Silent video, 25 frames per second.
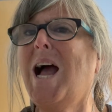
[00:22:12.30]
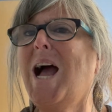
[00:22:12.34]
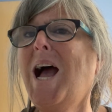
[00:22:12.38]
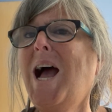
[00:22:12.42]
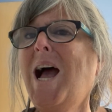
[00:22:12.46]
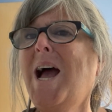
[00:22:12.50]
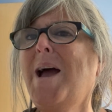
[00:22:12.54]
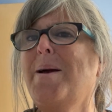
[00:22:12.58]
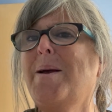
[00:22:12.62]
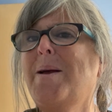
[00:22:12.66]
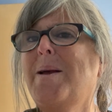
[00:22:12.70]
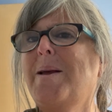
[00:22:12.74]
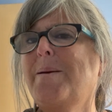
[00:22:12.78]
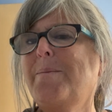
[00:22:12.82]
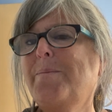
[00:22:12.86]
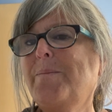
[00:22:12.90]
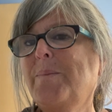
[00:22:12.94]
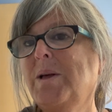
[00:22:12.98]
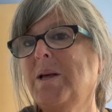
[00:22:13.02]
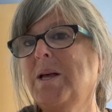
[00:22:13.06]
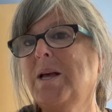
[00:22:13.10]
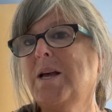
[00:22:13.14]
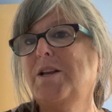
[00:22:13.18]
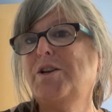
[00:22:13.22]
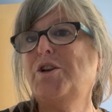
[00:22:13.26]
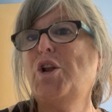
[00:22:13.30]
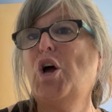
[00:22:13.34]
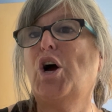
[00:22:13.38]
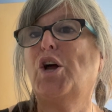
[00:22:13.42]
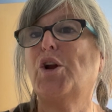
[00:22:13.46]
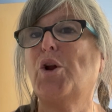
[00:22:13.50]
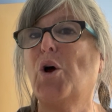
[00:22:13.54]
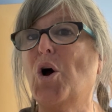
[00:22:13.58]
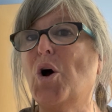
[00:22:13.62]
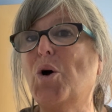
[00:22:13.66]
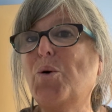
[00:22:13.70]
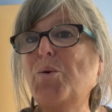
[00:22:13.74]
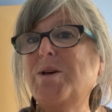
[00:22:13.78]
I'm not
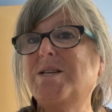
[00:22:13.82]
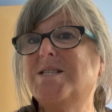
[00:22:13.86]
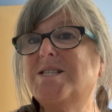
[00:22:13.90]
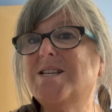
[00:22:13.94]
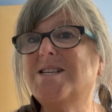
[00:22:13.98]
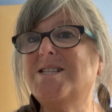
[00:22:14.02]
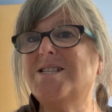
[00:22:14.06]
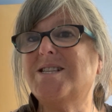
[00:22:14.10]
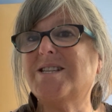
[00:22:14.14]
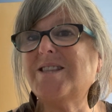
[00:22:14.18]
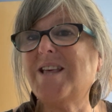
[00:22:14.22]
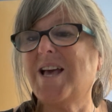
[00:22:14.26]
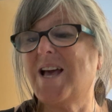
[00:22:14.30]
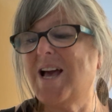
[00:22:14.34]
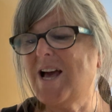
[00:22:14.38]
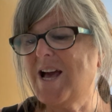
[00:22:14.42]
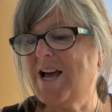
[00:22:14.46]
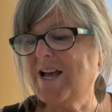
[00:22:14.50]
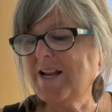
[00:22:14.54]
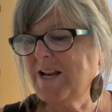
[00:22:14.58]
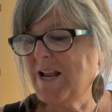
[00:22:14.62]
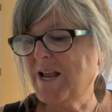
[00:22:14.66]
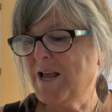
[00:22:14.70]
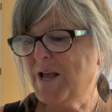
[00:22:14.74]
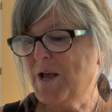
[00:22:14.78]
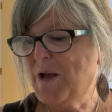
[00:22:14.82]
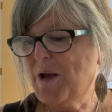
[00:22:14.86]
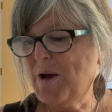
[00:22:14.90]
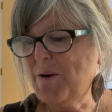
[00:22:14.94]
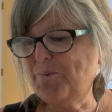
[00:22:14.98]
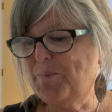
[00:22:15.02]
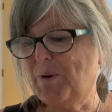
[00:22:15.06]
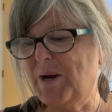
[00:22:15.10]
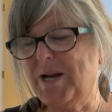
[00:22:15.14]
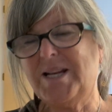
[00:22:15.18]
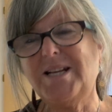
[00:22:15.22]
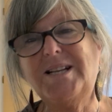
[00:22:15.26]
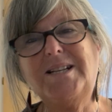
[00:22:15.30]
always into that,
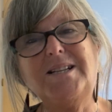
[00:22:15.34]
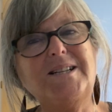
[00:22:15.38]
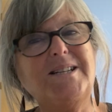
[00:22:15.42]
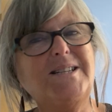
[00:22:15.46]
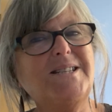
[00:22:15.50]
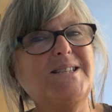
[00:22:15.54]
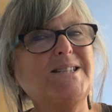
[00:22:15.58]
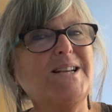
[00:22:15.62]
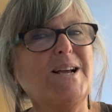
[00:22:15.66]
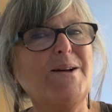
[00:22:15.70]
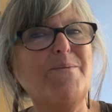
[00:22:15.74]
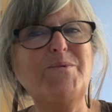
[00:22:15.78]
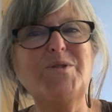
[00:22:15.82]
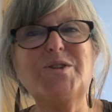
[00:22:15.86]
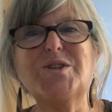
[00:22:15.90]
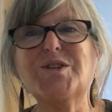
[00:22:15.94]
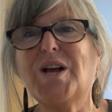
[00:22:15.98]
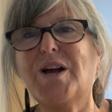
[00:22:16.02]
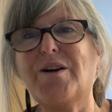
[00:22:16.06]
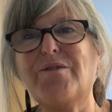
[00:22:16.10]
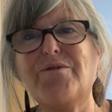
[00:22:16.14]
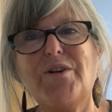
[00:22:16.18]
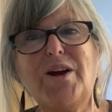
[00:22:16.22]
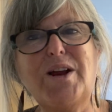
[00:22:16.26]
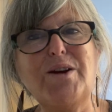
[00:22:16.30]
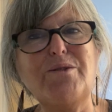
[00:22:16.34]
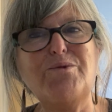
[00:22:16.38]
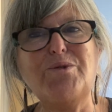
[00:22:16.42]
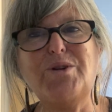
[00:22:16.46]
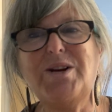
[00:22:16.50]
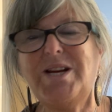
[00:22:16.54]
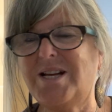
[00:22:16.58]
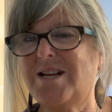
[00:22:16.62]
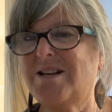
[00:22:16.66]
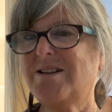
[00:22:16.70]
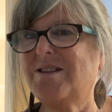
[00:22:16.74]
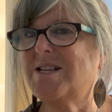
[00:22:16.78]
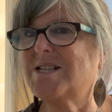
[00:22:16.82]
but some stuff I
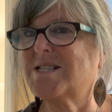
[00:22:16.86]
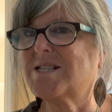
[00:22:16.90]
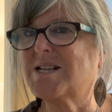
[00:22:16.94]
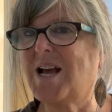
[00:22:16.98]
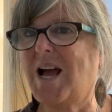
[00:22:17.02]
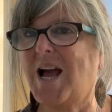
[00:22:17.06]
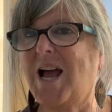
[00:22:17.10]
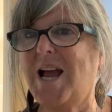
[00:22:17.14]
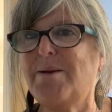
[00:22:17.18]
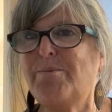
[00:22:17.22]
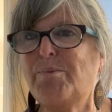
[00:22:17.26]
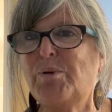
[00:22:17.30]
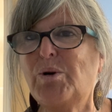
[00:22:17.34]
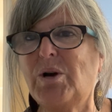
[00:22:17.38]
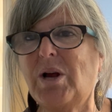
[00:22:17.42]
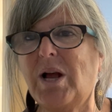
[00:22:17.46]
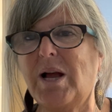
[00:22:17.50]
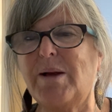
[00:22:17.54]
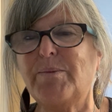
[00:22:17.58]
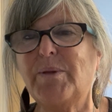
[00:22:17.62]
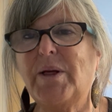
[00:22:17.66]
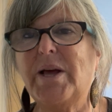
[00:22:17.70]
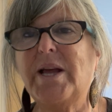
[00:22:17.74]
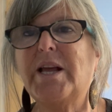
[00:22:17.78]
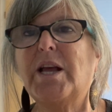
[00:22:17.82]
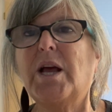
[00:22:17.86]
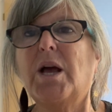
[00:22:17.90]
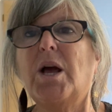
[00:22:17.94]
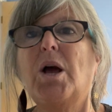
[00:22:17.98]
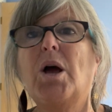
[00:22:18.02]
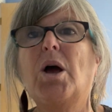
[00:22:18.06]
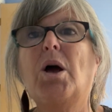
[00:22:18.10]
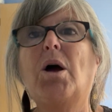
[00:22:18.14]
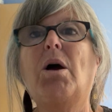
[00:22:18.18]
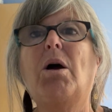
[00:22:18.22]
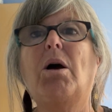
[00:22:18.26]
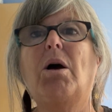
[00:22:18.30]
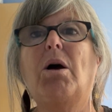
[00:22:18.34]
read in this guidebook, I'm like,
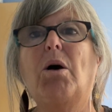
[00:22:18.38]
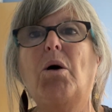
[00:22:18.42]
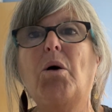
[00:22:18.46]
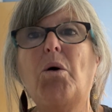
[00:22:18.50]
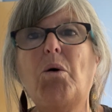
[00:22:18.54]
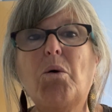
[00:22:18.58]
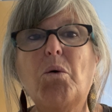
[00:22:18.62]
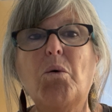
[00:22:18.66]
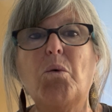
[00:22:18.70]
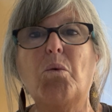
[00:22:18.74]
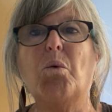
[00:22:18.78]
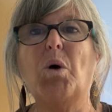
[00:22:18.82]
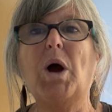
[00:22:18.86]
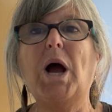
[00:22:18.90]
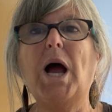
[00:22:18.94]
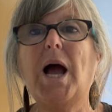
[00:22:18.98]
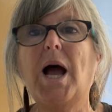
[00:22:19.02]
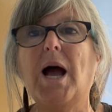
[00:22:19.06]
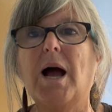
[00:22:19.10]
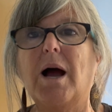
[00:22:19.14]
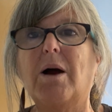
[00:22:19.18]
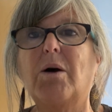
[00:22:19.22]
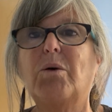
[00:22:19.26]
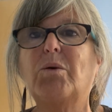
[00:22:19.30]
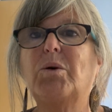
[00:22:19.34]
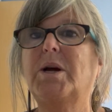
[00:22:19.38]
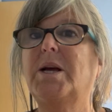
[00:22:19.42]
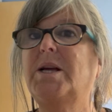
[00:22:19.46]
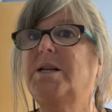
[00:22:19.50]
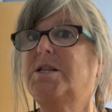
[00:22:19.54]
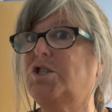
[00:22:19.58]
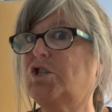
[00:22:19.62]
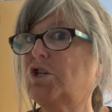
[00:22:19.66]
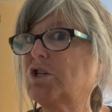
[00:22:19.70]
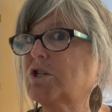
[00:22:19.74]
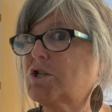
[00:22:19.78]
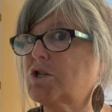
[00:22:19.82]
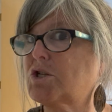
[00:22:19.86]
oh, wow.
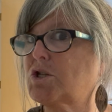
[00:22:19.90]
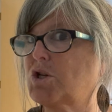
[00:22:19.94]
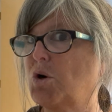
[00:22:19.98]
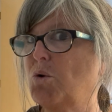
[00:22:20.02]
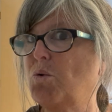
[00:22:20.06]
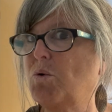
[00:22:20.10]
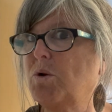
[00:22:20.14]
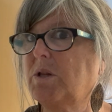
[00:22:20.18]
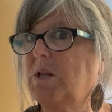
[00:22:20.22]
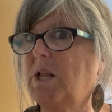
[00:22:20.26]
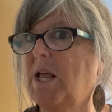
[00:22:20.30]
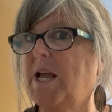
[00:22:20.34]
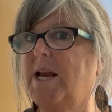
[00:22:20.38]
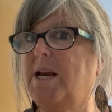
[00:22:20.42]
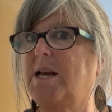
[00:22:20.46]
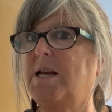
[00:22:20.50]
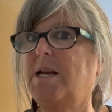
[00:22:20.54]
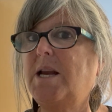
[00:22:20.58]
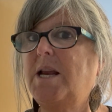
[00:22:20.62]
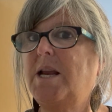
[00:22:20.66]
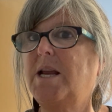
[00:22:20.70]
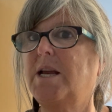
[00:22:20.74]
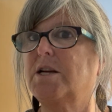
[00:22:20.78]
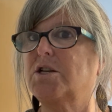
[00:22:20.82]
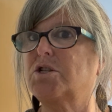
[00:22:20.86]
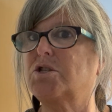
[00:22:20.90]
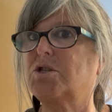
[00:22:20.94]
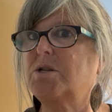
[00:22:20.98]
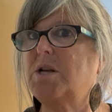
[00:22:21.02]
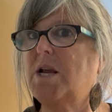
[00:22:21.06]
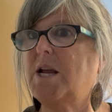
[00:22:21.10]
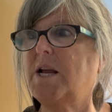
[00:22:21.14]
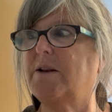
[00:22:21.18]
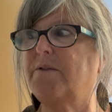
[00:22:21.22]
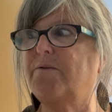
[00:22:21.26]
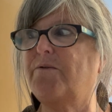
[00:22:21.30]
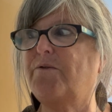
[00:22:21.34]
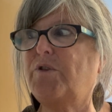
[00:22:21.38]
It's just so enlightening
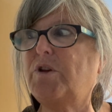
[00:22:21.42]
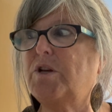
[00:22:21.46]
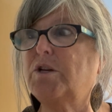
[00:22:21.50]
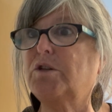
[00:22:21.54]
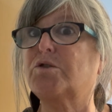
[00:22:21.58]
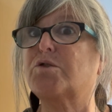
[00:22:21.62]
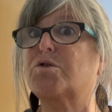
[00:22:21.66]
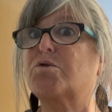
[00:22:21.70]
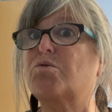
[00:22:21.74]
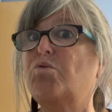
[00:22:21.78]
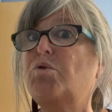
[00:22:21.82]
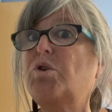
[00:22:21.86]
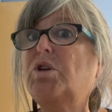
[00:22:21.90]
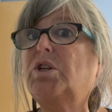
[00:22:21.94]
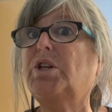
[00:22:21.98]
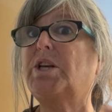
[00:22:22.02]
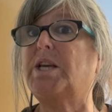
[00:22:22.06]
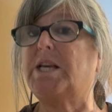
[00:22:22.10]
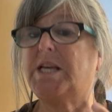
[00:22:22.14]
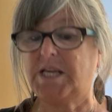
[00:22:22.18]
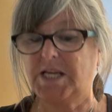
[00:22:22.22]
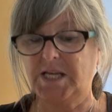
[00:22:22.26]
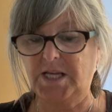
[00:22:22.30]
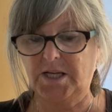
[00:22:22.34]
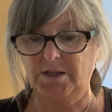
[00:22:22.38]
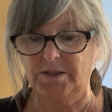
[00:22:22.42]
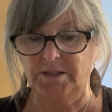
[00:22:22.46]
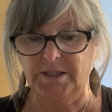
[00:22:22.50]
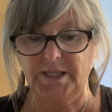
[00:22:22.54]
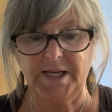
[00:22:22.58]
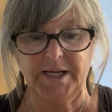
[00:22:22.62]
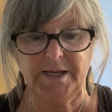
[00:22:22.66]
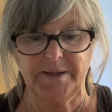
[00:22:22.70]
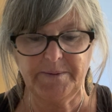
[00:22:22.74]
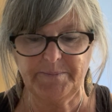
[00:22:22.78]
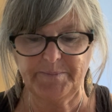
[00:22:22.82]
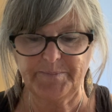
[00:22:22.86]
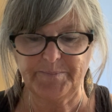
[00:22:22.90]
and feels really
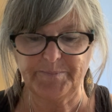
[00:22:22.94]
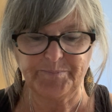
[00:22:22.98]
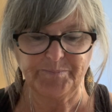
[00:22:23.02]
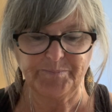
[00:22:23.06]
healing.